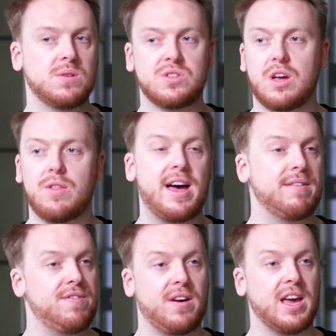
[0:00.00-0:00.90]
So that
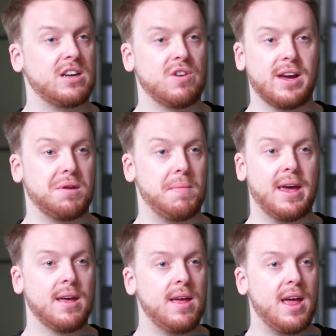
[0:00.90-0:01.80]
fucking triggered
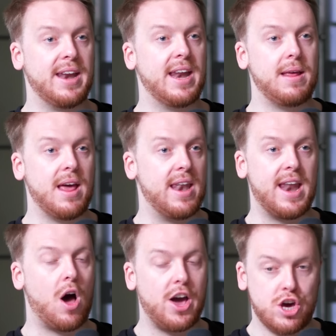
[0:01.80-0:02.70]
me, and then it, and
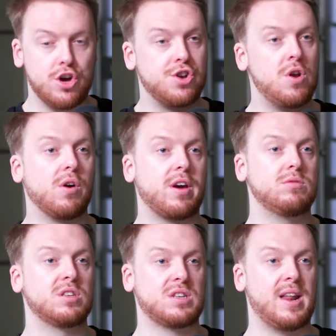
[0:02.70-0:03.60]
then I could not go
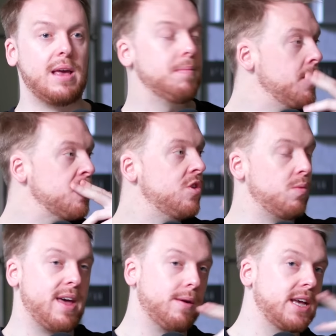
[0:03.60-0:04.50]
to sleep
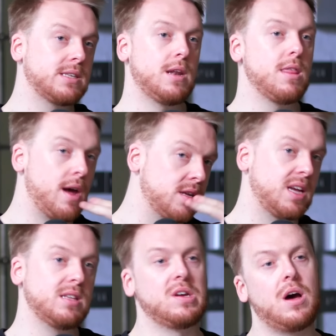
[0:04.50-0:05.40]
without kissing it
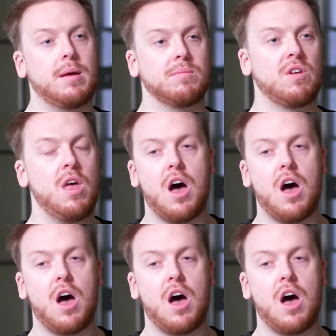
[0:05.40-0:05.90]
thirteen times.